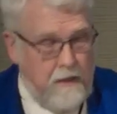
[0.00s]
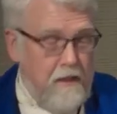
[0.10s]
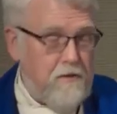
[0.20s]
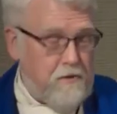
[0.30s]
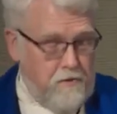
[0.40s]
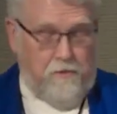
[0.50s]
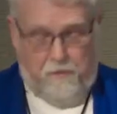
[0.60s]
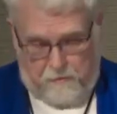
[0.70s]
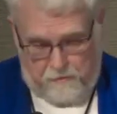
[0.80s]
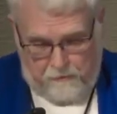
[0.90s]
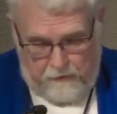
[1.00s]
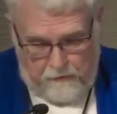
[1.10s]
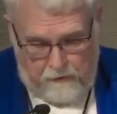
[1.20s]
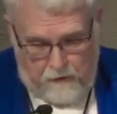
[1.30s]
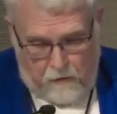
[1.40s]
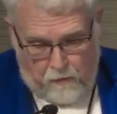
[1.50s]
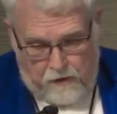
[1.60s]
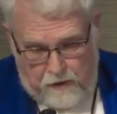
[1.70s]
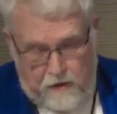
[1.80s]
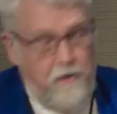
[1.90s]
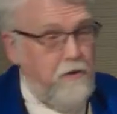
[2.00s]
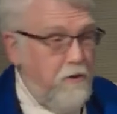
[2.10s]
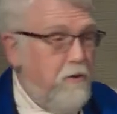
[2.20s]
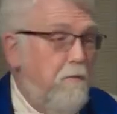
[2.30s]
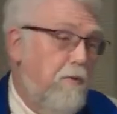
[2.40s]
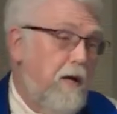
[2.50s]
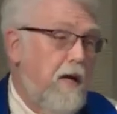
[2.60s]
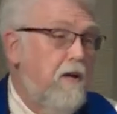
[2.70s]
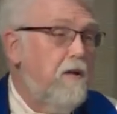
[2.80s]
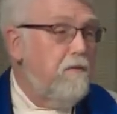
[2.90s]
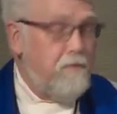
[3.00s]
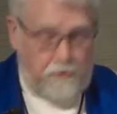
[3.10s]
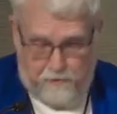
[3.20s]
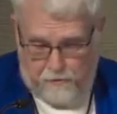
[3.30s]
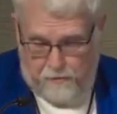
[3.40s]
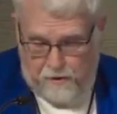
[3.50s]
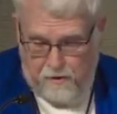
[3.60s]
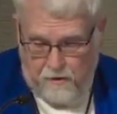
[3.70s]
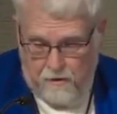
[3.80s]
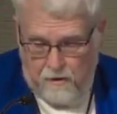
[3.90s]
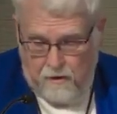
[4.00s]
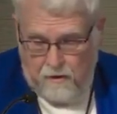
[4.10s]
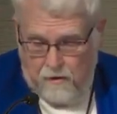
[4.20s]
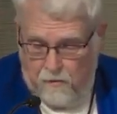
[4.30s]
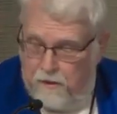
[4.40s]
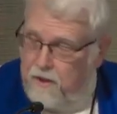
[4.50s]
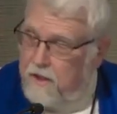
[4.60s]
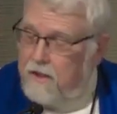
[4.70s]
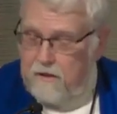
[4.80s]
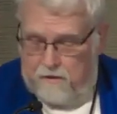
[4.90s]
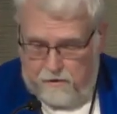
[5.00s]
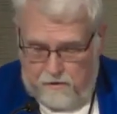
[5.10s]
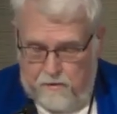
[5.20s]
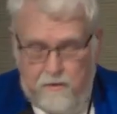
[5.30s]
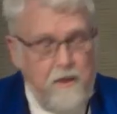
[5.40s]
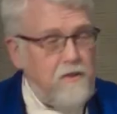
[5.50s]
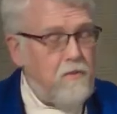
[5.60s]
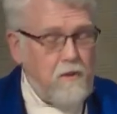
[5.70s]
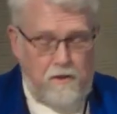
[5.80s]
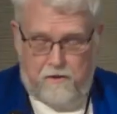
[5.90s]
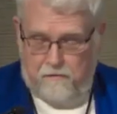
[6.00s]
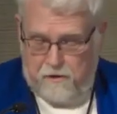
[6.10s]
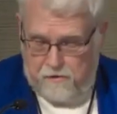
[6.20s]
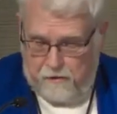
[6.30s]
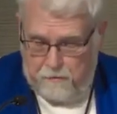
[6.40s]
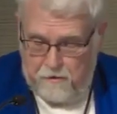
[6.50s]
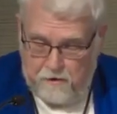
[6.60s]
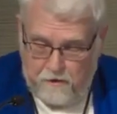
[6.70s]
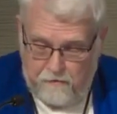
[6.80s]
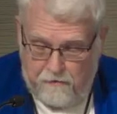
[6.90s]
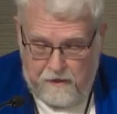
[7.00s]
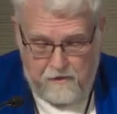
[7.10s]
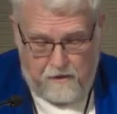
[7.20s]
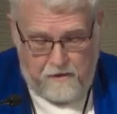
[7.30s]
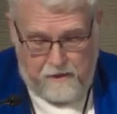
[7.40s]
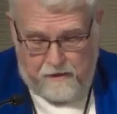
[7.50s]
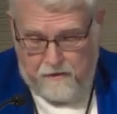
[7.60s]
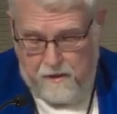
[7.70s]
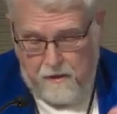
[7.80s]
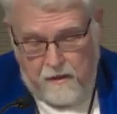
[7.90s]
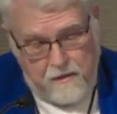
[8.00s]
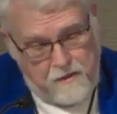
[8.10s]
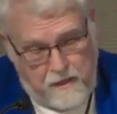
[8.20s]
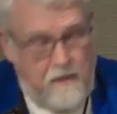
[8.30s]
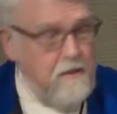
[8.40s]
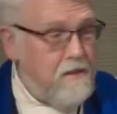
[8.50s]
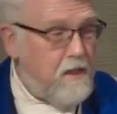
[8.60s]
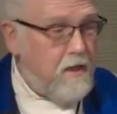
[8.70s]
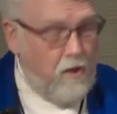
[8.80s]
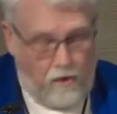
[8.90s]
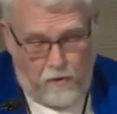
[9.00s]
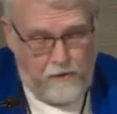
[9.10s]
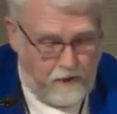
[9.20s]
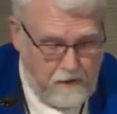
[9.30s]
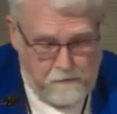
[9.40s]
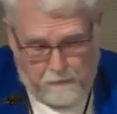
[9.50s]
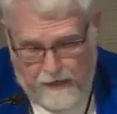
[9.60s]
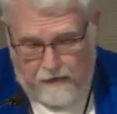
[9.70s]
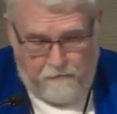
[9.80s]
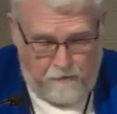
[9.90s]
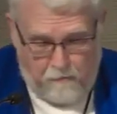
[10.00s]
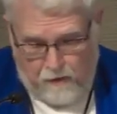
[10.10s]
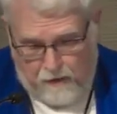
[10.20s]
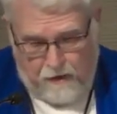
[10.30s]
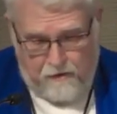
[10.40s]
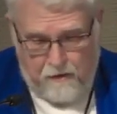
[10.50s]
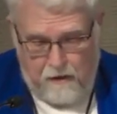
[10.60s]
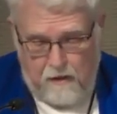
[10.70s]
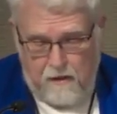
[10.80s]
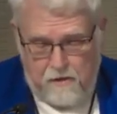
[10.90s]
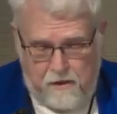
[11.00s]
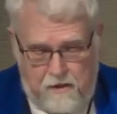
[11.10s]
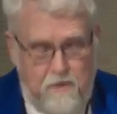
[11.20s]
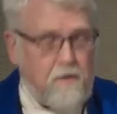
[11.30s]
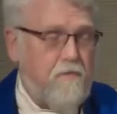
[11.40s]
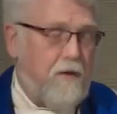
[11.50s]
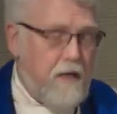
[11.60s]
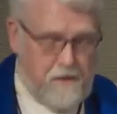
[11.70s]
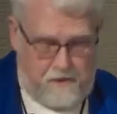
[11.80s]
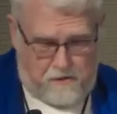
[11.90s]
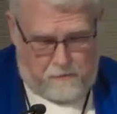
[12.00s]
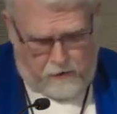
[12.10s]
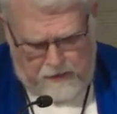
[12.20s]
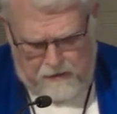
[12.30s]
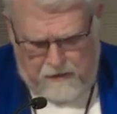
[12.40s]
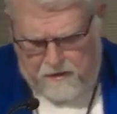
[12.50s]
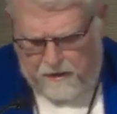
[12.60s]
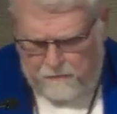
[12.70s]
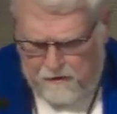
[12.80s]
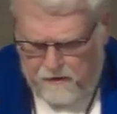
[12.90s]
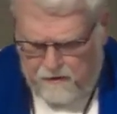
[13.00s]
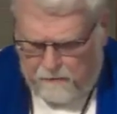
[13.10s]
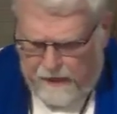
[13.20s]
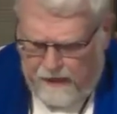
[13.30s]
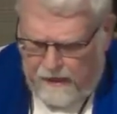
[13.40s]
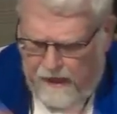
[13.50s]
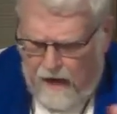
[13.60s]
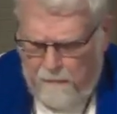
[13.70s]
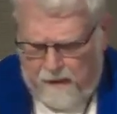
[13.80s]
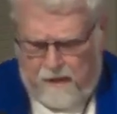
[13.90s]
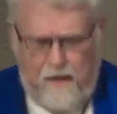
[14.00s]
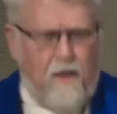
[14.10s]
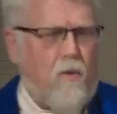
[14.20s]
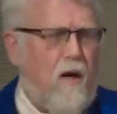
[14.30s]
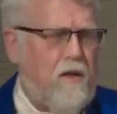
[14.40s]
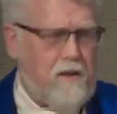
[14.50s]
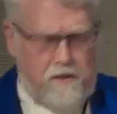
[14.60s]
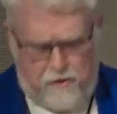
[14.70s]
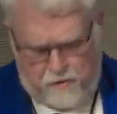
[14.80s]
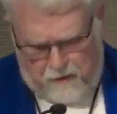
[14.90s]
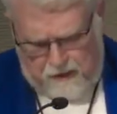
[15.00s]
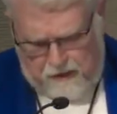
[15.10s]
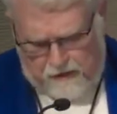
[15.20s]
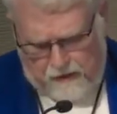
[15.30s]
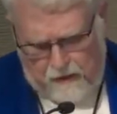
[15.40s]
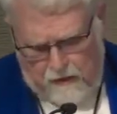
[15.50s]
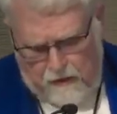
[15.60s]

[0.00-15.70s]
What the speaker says: It's true. We need a new brand of truth. We need to, in the words of the scriptures, confess our sins, sins that hold us back from one another, sins of racism or anti-Semitism, economic inequality, shrinking